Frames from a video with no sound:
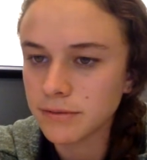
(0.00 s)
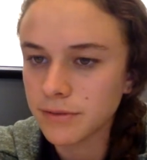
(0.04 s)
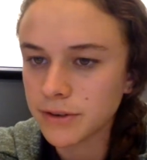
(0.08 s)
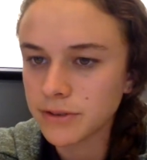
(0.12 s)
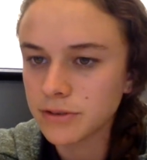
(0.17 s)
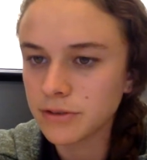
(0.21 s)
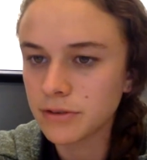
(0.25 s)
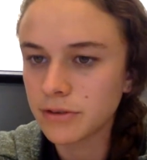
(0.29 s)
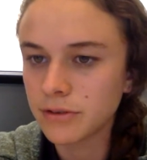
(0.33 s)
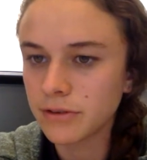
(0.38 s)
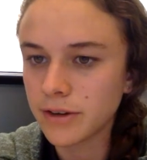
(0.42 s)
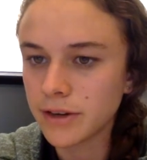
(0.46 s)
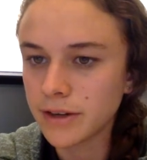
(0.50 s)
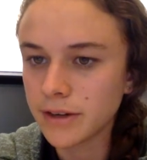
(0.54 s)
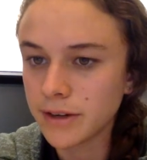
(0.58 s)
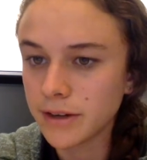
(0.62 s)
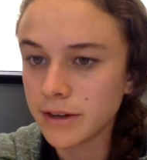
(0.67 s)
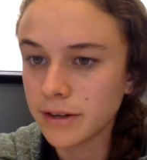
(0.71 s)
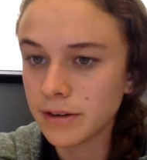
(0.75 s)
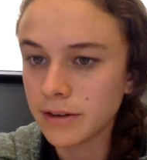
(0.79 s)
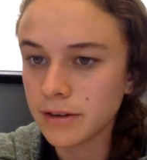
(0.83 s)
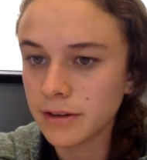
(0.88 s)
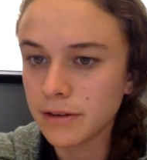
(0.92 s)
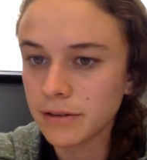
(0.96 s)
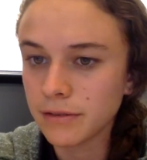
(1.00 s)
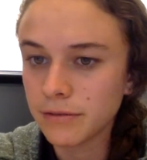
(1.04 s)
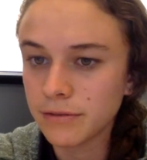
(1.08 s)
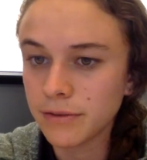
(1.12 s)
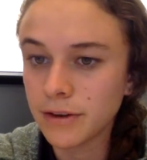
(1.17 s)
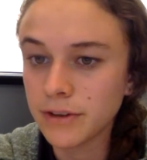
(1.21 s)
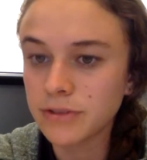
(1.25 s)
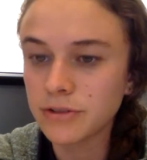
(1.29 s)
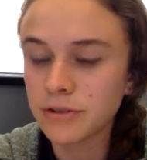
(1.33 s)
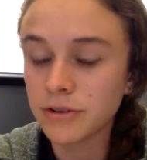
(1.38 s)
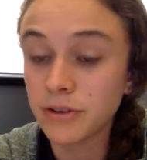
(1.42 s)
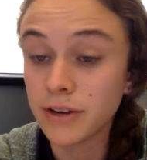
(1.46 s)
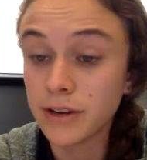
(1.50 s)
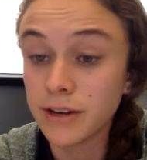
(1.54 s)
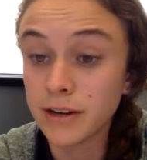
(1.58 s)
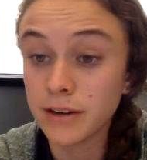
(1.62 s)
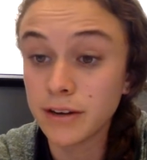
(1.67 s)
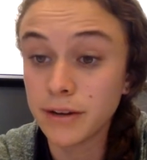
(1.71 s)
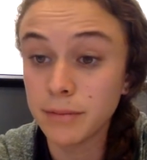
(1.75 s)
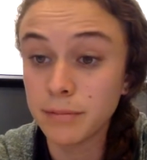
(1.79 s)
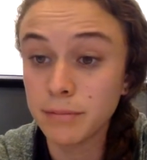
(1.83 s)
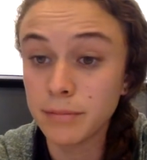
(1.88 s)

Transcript: retrogradedly